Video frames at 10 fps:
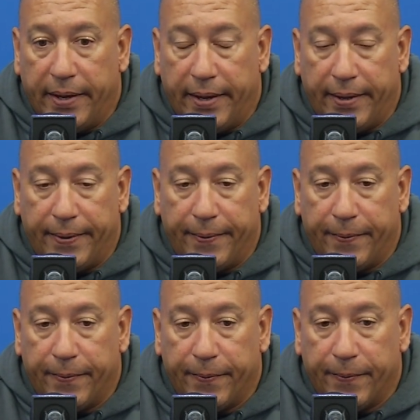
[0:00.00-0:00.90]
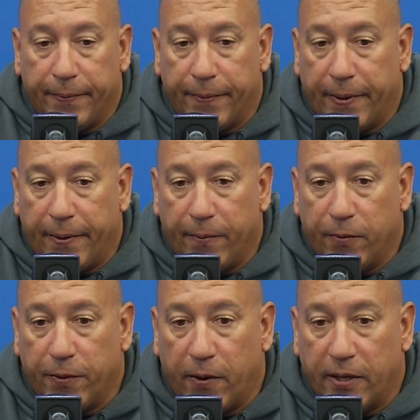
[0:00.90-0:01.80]

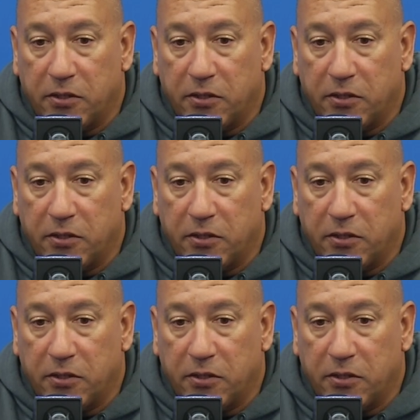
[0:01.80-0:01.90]
with our